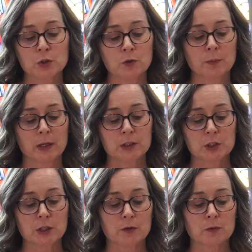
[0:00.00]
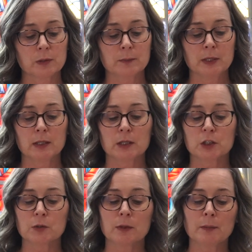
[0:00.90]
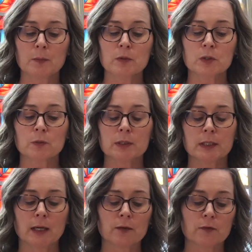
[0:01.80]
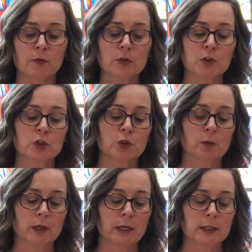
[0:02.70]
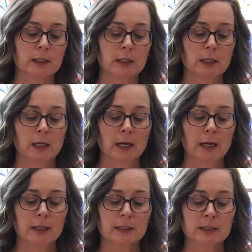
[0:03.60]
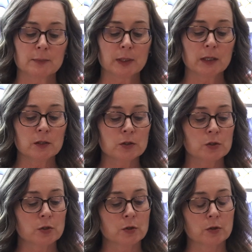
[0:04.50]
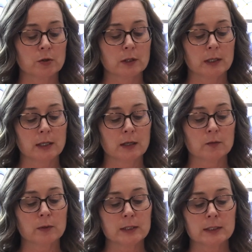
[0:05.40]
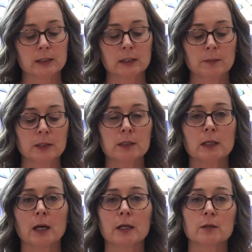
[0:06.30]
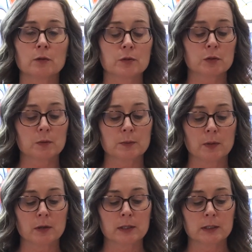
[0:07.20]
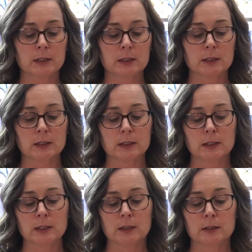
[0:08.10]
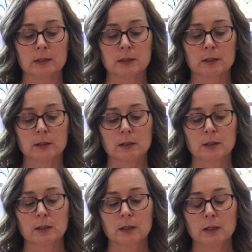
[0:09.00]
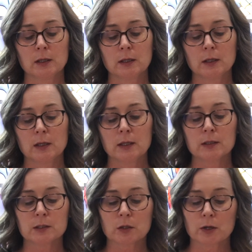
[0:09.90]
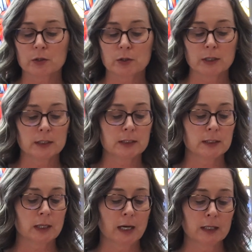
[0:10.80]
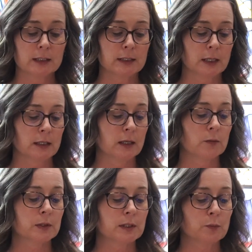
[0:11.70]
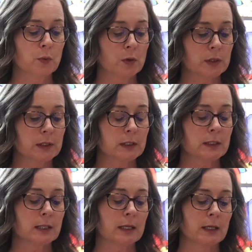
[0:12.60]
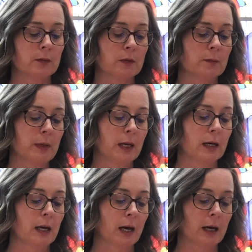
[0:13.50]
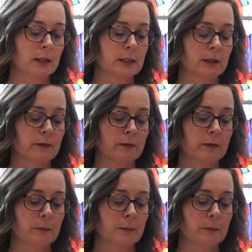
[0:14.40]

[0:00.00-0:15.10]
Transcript: Choma shared with me that she remembers when Dad first joined and explained to her that he had recently been diagnosed with Parkinson's disease. His doctor had said it was important that he remain active.